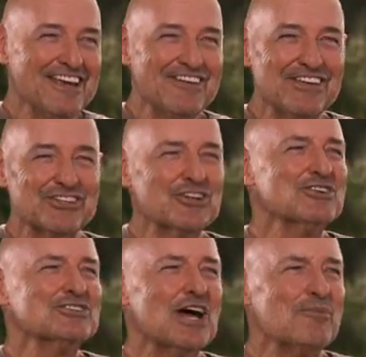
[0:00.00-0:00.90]
if it
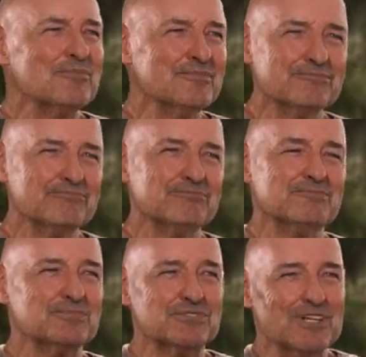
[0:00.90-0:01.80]
turns up
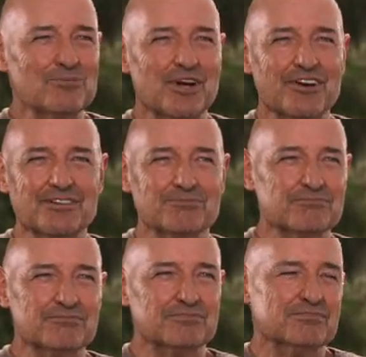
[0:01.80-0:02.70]
somewhere in
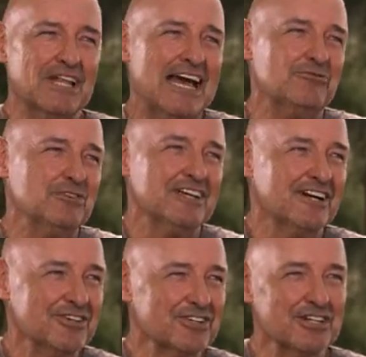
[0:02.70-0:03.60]

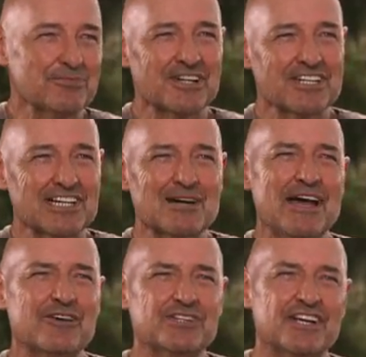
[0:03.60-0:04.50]
Latvia, they're gonna come
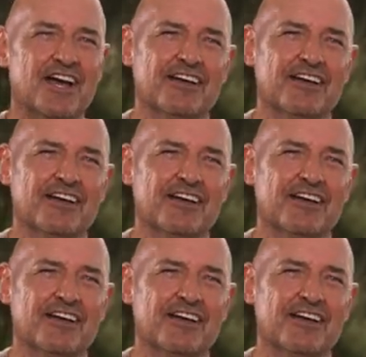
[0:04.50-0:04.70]
after you.